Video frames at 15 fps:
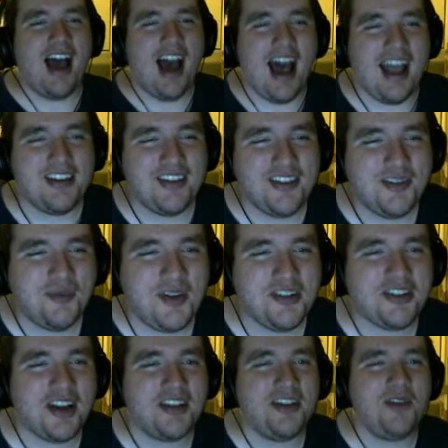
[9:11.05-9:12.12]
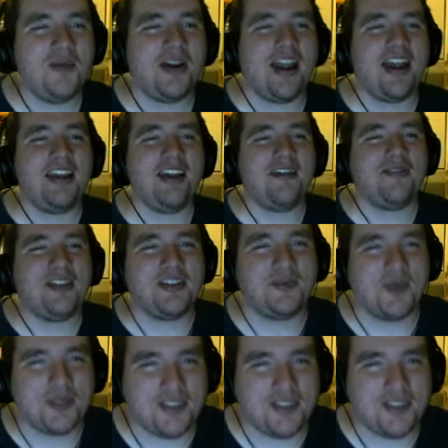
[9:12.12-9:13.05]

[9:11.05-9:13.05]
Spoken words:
I just wish I knew what any of this was